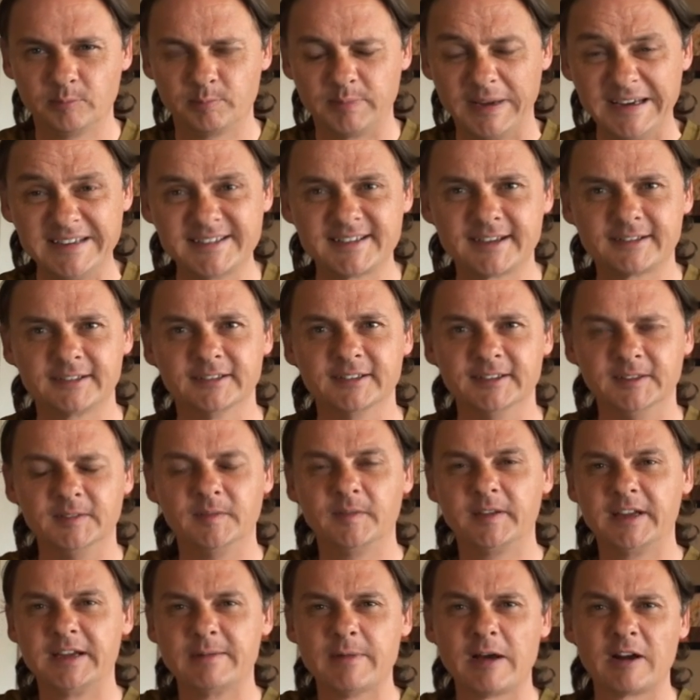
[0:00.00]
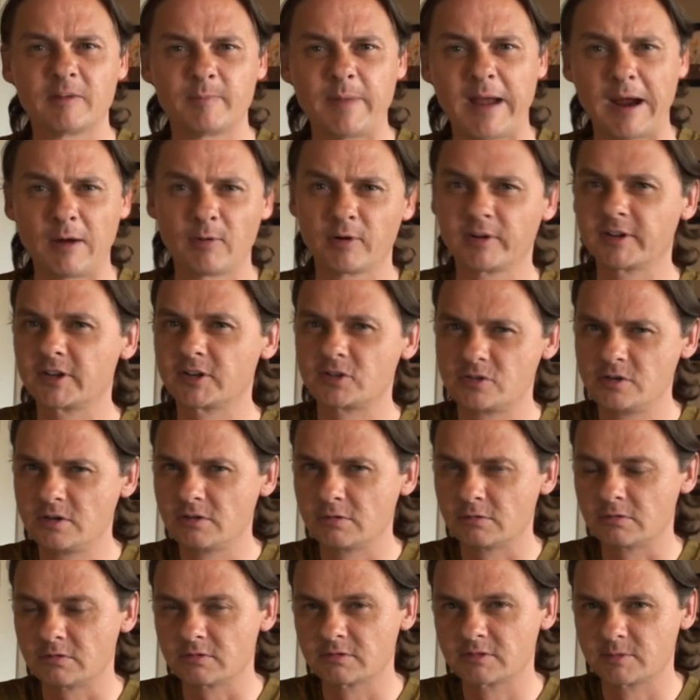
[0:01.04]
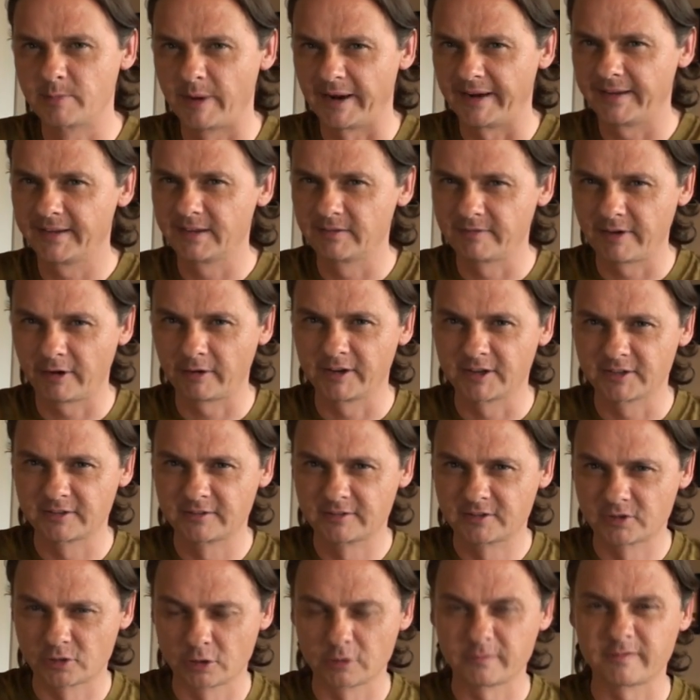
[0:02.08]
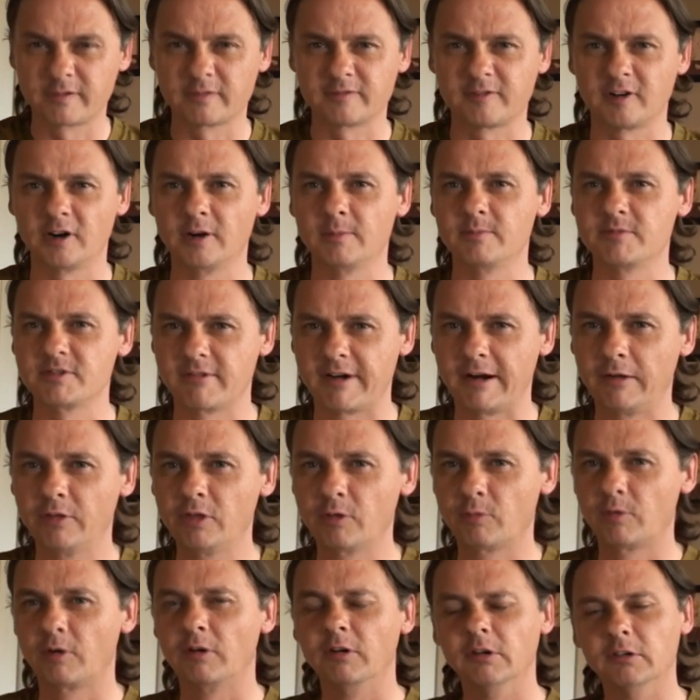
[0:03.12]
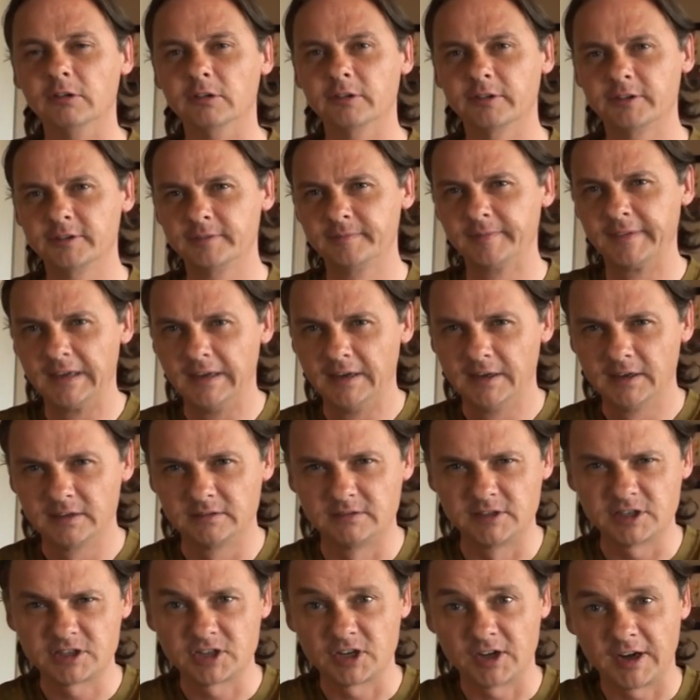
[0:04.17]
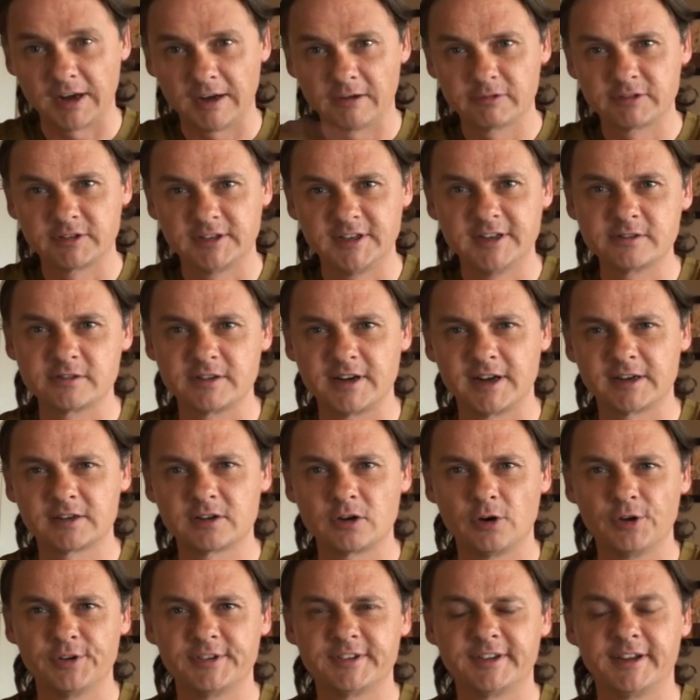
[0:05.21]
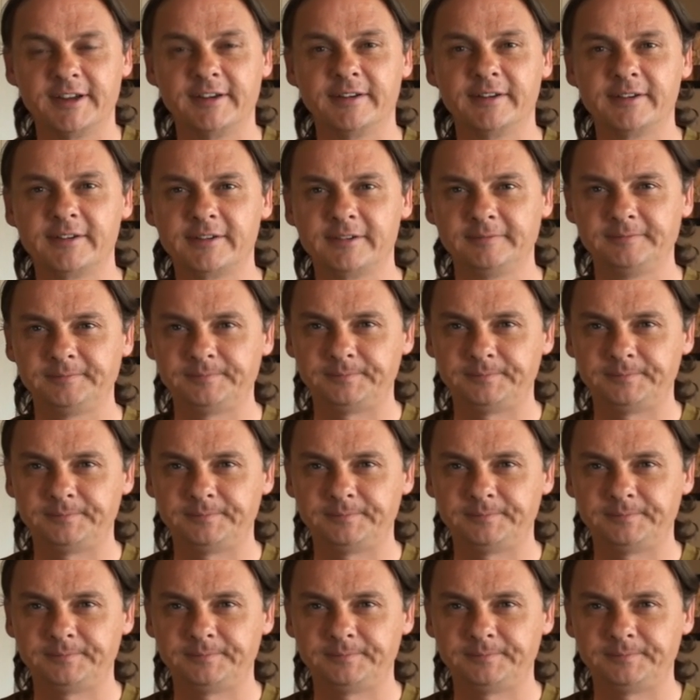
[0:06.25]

Basically, the amount of power that's used by the various server farms around the world dishing out the internet content